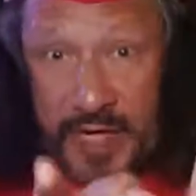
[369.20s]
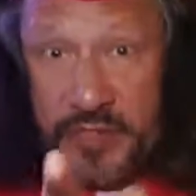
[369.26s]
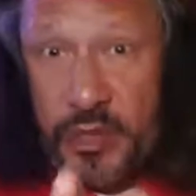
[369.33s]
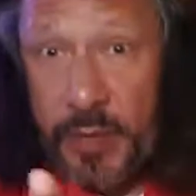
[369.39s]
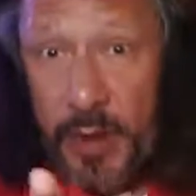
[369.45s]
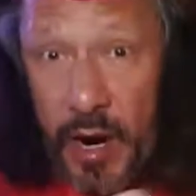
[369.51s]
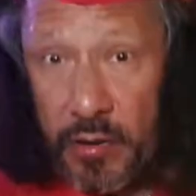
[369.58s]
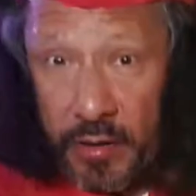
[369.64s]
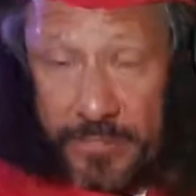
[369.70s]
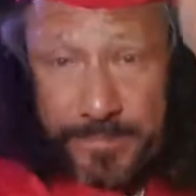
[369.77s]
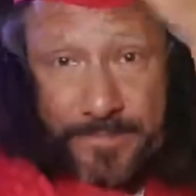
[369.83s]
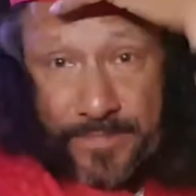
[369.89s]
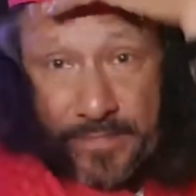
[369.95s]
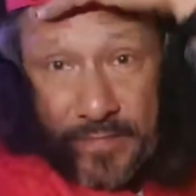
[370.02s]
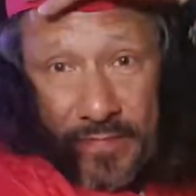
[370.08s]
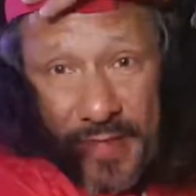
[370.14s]
tomorrow.
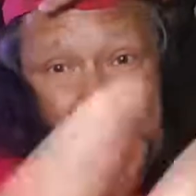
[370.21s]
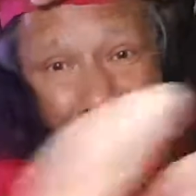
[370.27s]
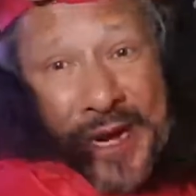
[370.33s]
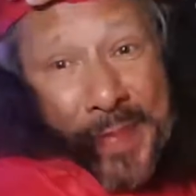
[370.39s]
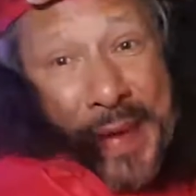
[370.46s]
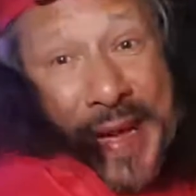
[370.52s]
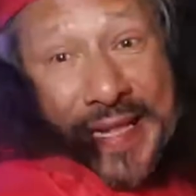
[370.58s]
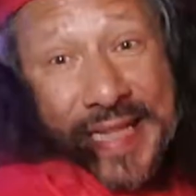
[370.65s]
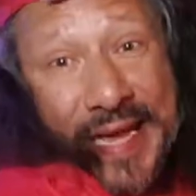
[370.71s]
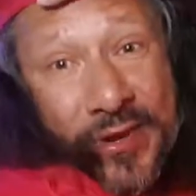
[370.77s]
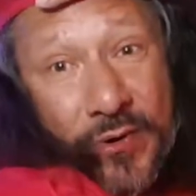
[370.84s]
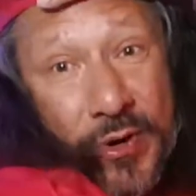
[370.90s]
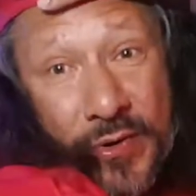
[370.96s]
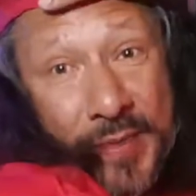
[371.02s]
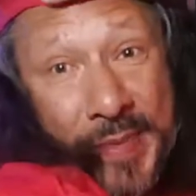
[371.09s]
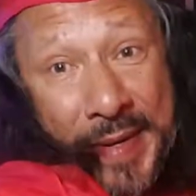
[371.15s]
I'll come back later
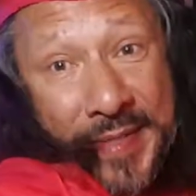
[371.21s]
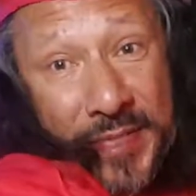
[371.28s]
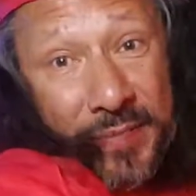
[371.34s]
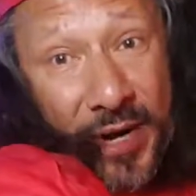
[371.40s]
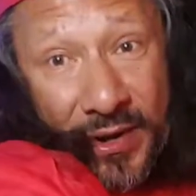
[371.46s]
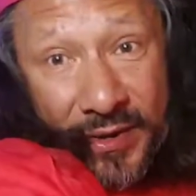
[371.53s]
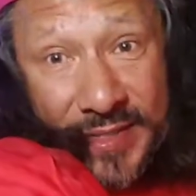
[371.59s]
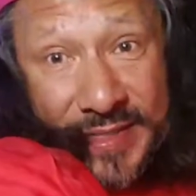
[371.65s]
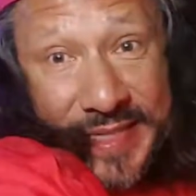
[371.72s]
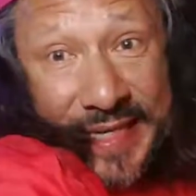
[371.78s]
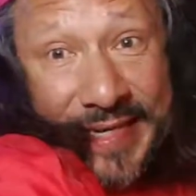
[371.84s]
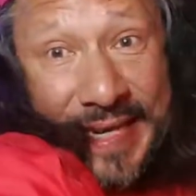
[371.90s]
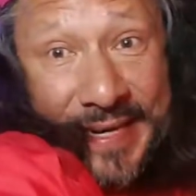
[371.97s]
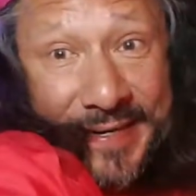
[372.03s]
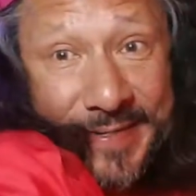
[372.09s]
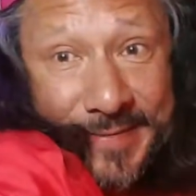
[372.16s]
or maybe tomorrow. See you
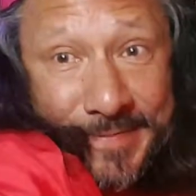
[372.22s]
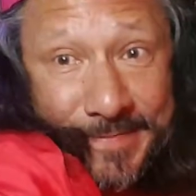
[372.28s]
later.